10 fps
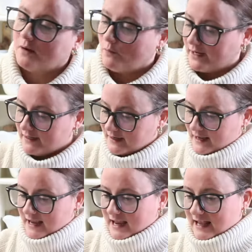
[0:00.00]
one.
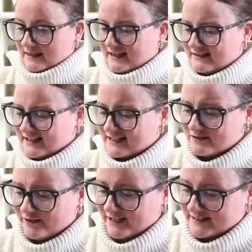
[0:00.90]
And these this is
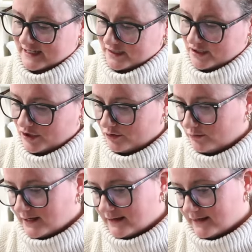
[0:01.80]
only a set of
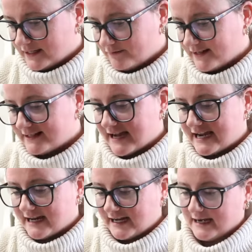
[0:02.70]
two and this was
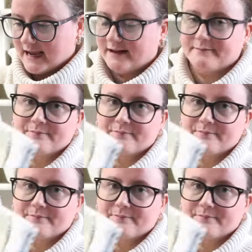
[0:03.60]
$9.99.